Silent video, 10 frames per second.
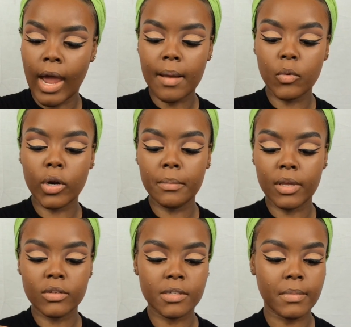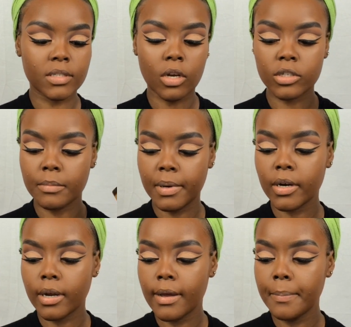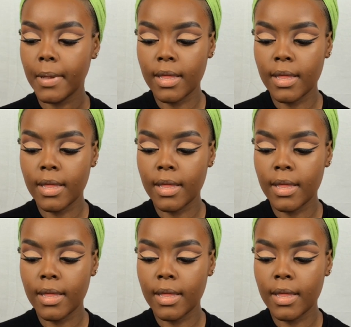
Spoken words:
I'm going to be using my Sacha Butter Cup.